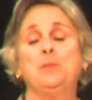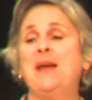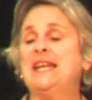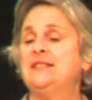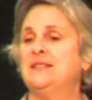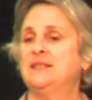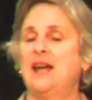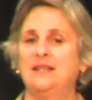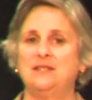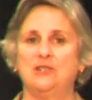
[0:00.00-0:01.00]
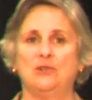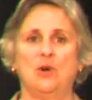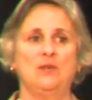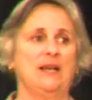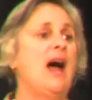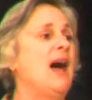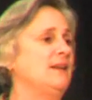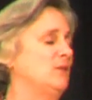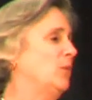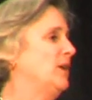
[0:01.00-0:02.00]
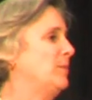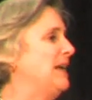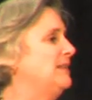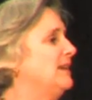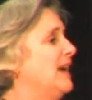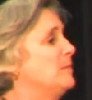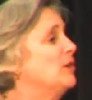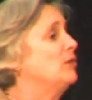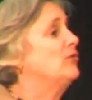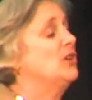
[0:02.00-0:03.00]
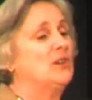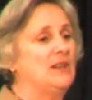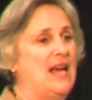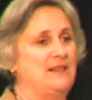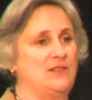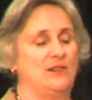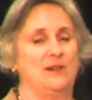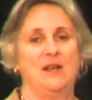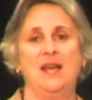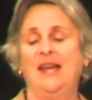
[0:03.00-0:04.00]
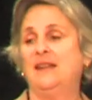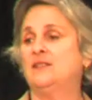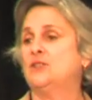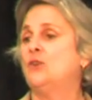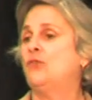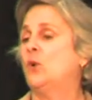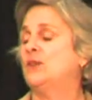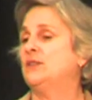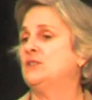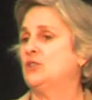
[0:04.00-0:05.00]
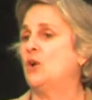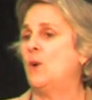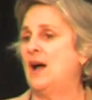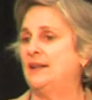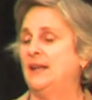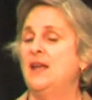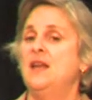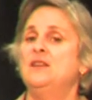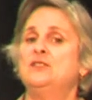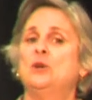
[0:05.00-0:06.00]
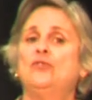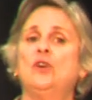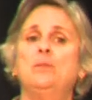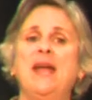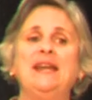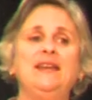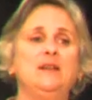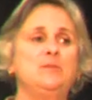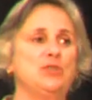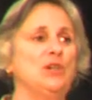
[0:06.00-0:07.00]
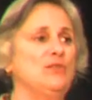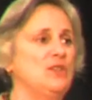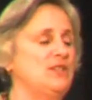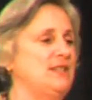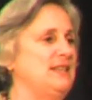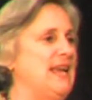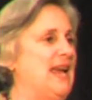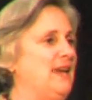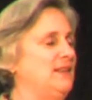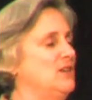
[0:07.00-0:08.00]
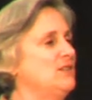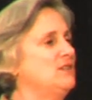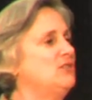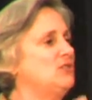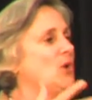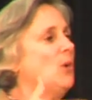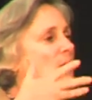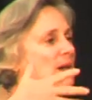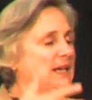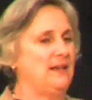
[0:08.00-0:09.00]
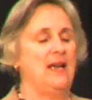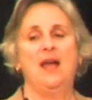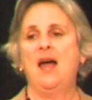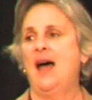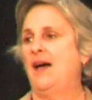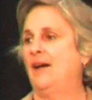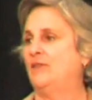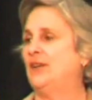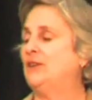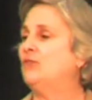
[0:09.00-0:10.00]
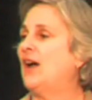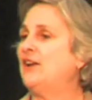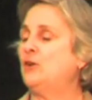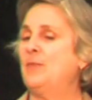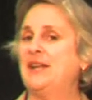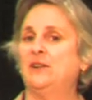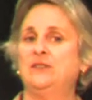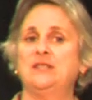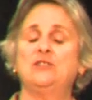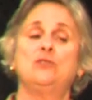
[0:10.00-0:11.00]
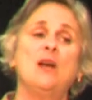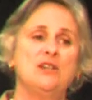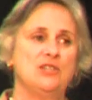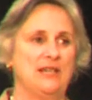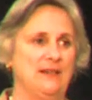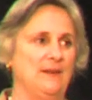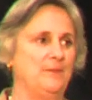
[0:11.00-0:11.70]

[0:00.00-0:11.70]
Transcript: the pesticides to grow the cotton? What about the chemical fertilizer? And so forth and so on. So for many observers today, there's a story of environmental destruction